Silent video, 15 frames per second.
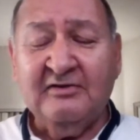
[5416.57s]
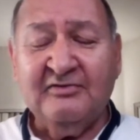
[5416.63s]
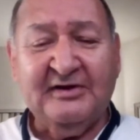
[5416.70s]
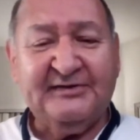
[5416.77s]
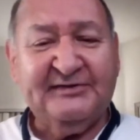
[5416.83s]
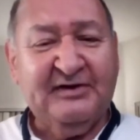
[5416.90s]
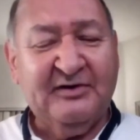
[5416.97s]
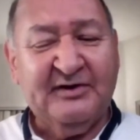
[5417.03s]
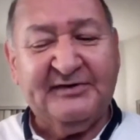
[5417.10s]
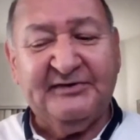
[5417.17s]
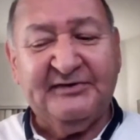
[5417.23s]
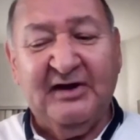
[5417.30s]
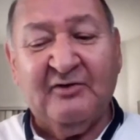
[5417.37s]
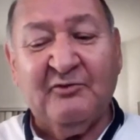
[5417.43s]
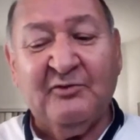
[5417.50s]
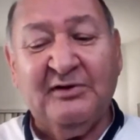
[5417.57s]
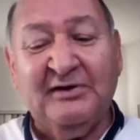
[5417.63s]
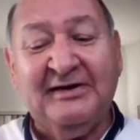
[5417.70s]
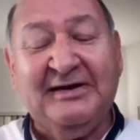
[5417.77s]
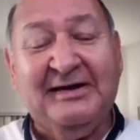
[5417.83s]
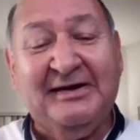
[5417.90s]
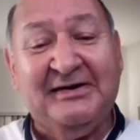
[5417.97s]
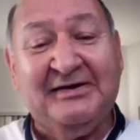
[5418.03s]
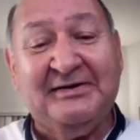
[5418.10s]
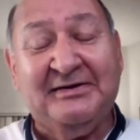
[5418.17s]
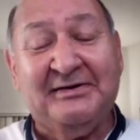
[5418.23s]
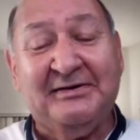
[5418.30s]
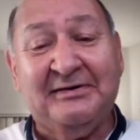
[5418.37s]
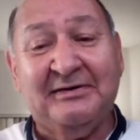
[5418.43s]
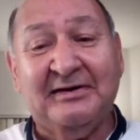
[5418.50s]
that's there. It's not really
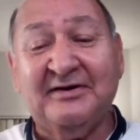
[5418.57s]
hidden